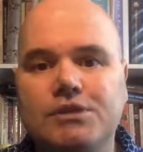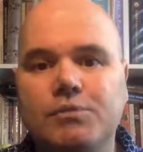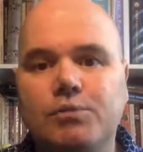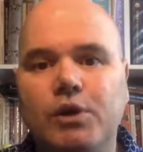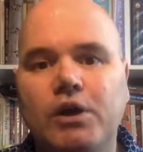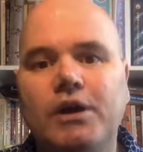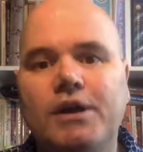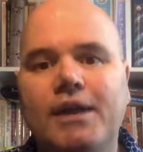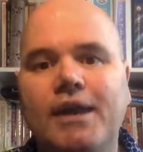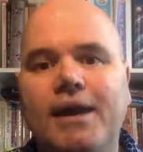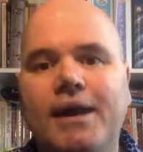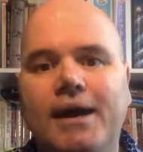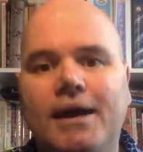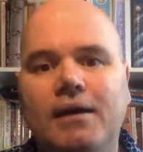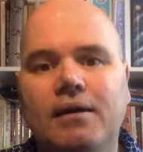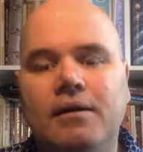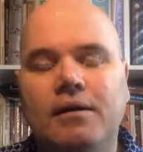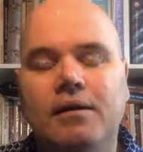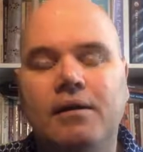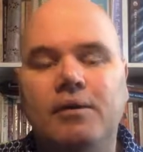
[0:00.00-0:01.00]
to work
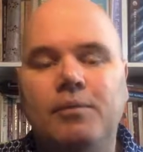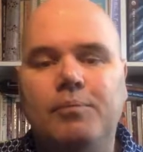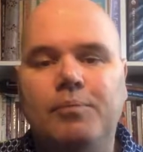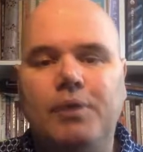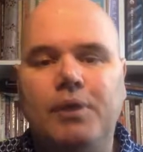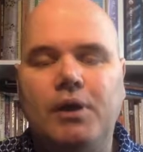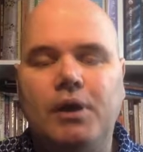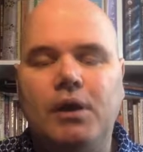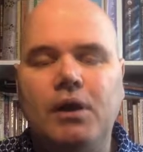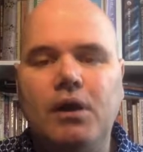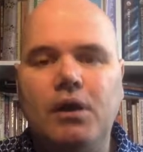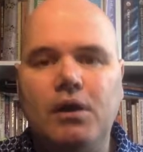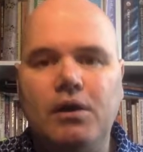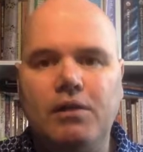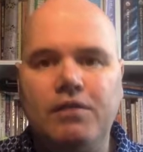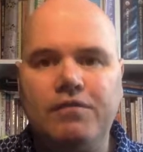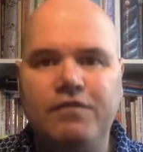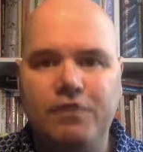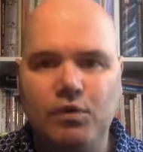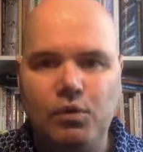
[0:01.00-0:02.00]
out but can't
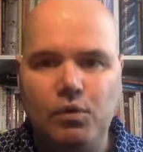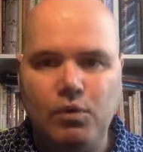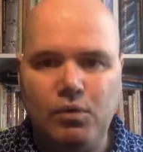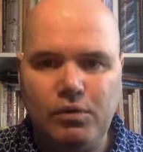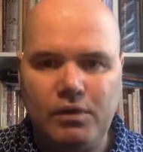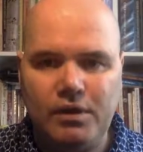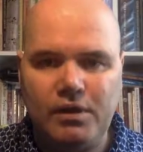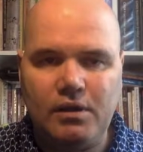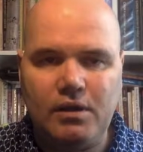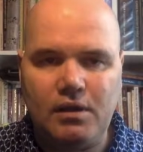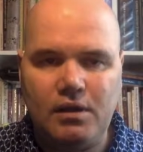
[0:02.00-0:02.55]
afford